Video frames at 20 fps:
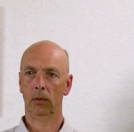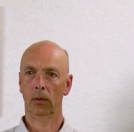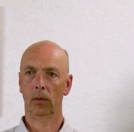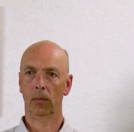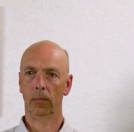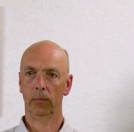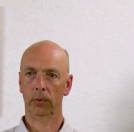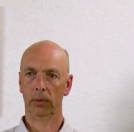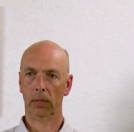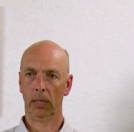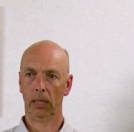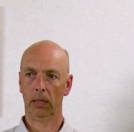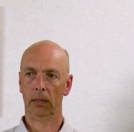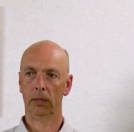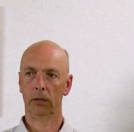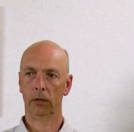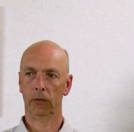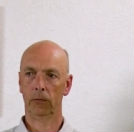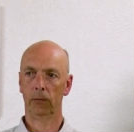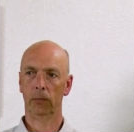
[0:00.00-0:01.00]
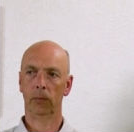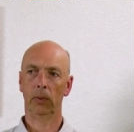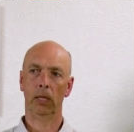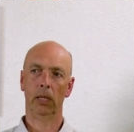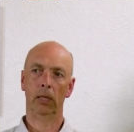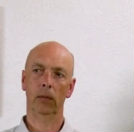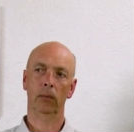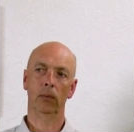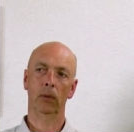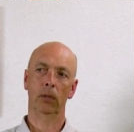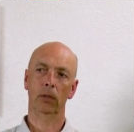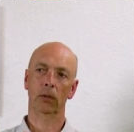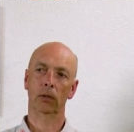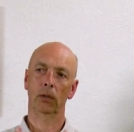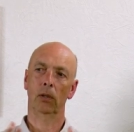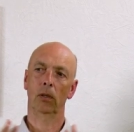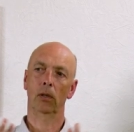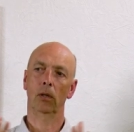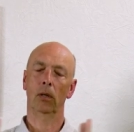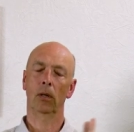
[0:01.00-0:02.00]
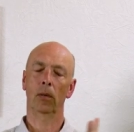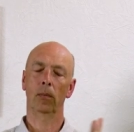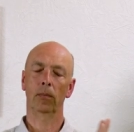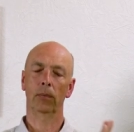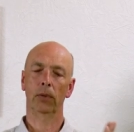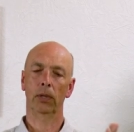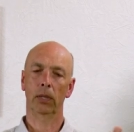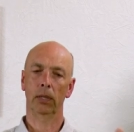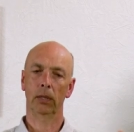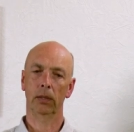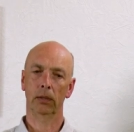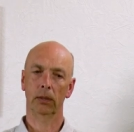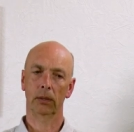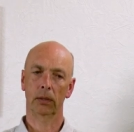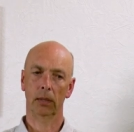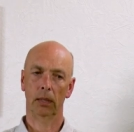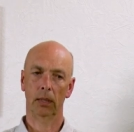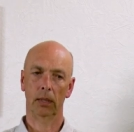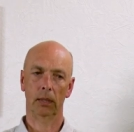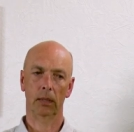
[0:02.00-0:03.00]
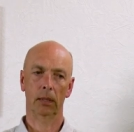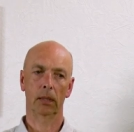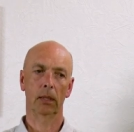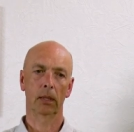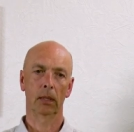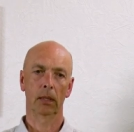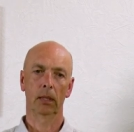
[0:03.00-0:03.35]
comprehensive way was accomplished, and